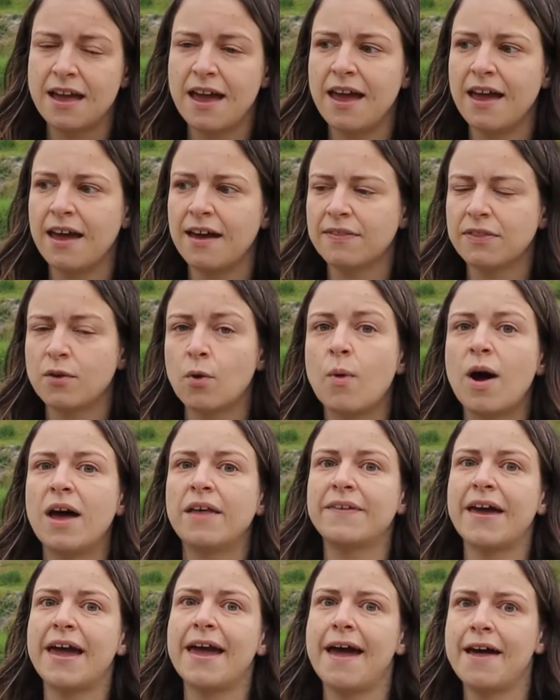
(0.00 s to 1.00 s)
And the
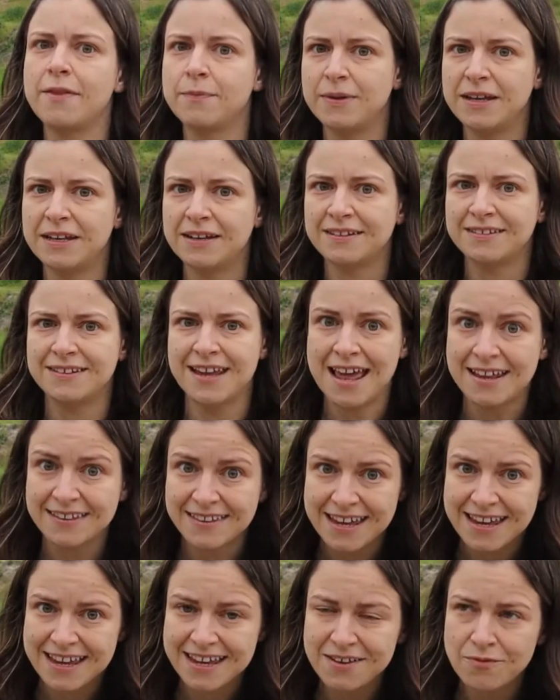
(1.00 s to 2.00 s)
one I had been
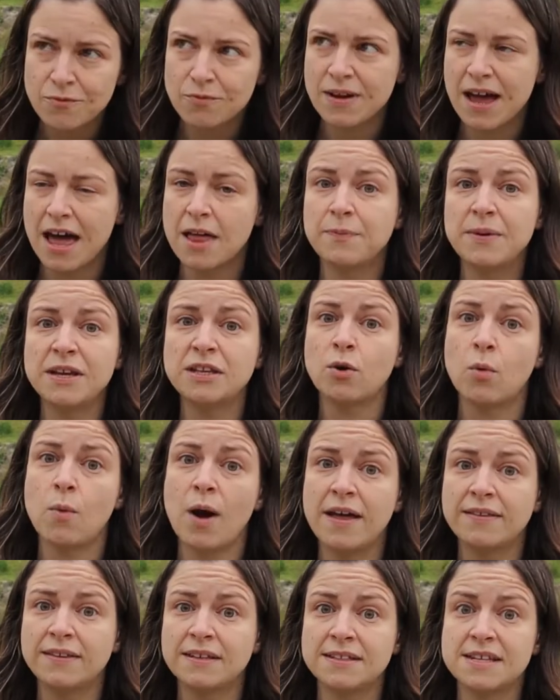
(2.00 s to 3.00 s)
attending had been the
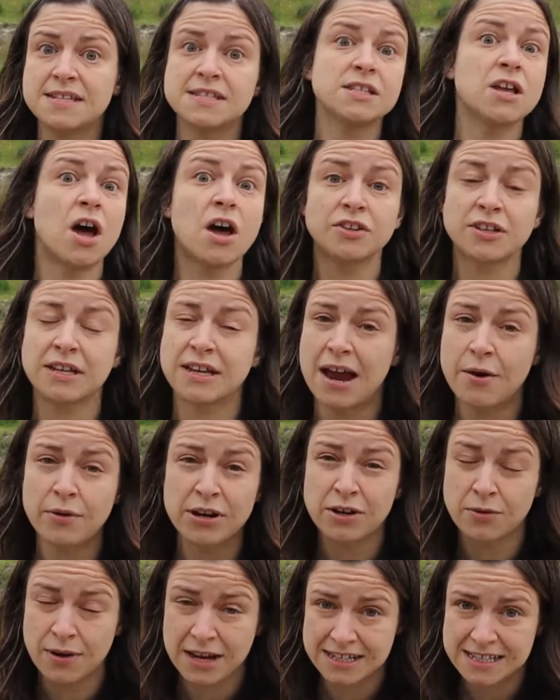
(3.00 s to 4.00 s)
one that does not
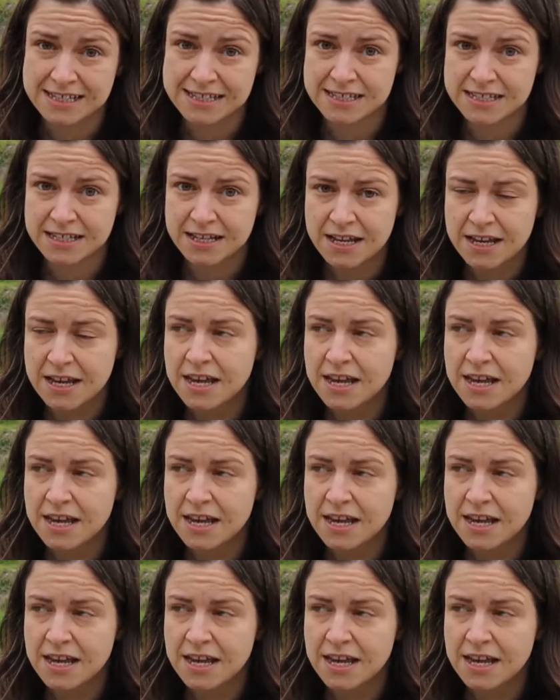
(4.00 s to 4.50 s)
carry credits.